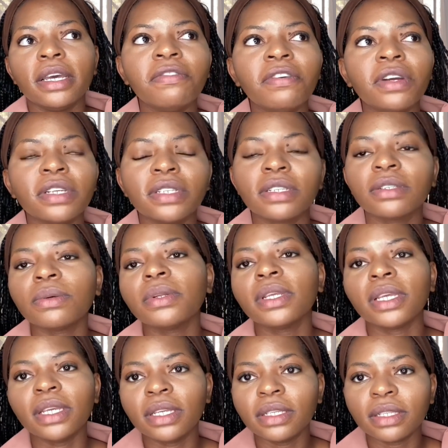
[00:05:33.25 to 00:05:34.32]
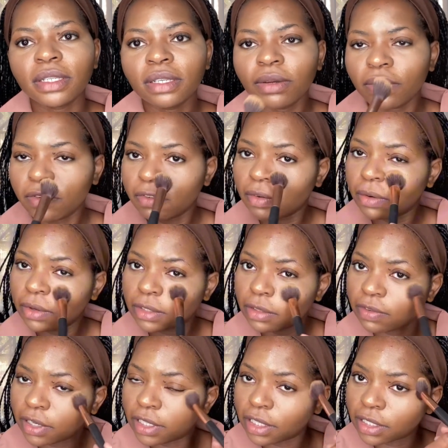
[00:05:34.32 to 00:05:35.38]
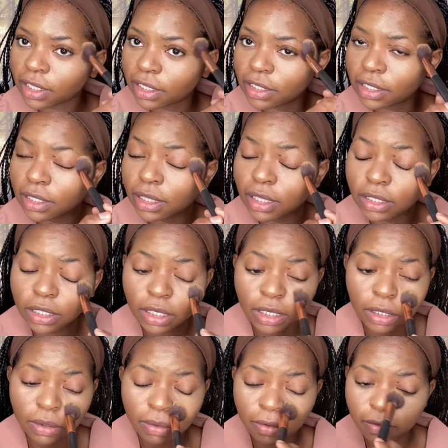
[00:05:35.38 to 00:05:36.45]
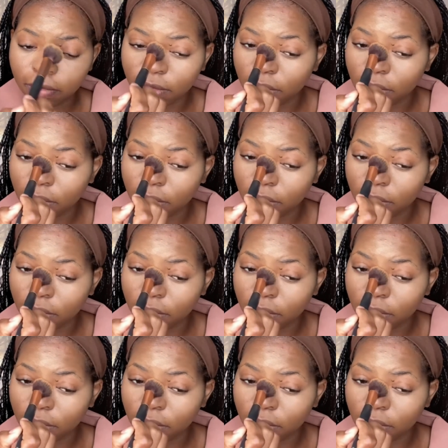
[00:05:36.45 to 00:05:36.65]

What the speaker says: First, it's not easy, of course, if you're just starting the journey of